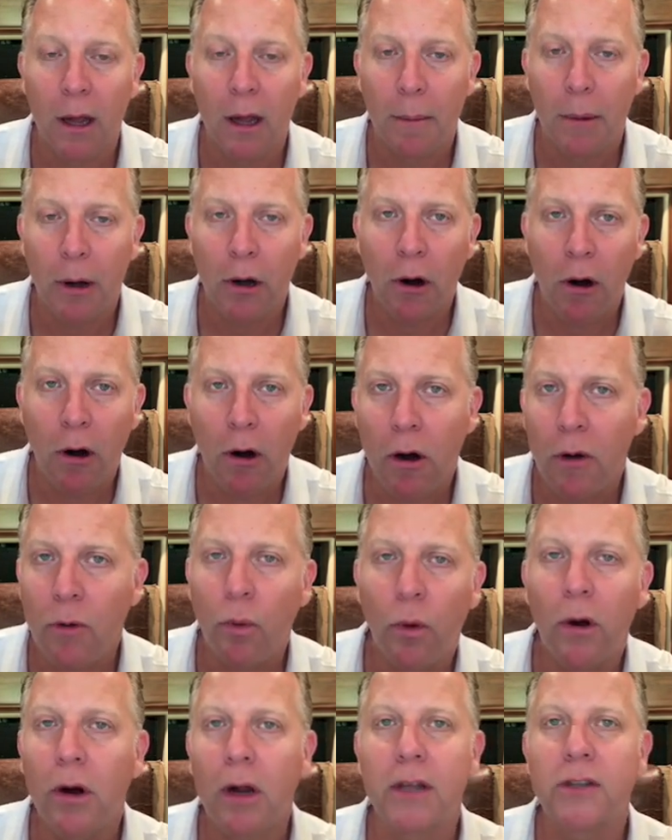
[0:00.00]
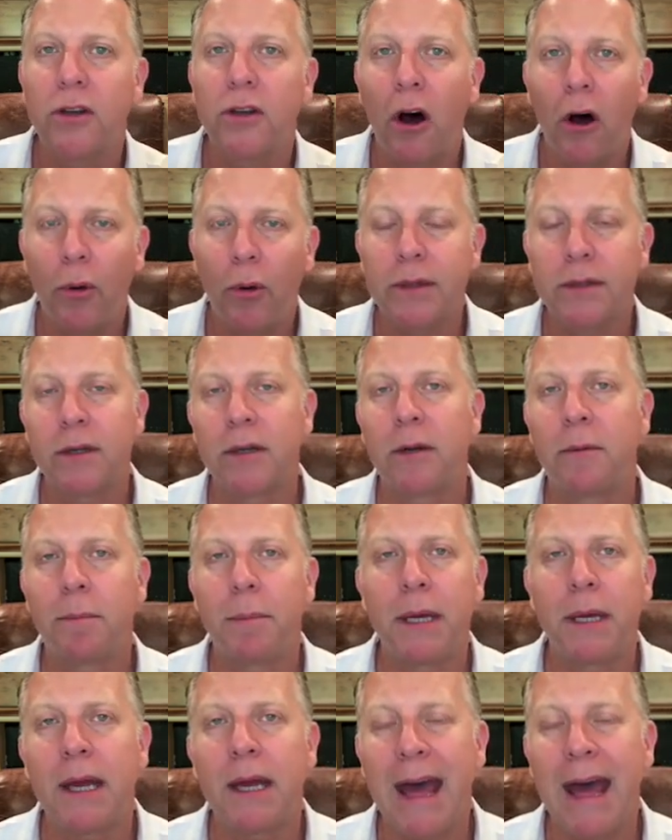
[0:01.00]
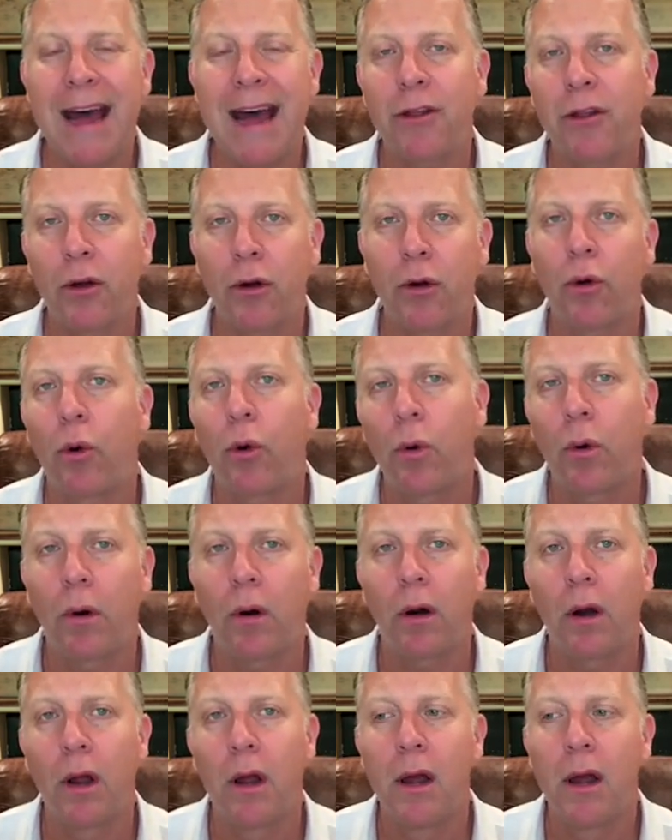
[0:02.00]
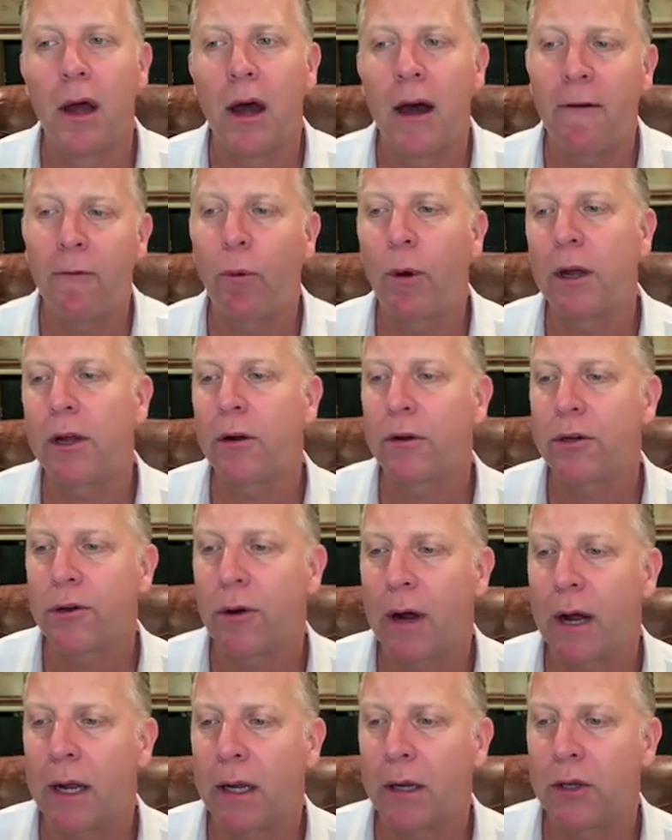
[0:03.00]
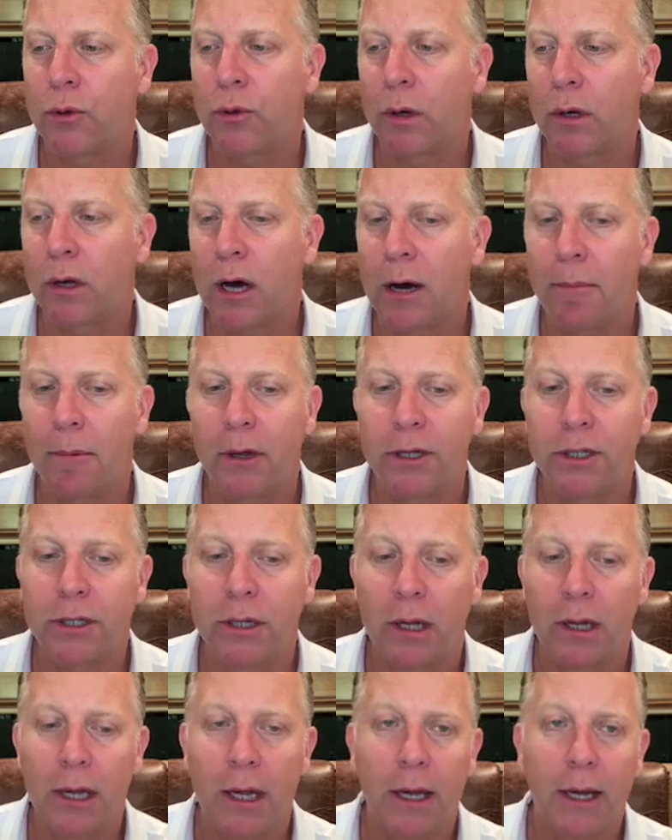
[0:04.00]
But hard work is always going to be at the core of what you're trying to accomplish.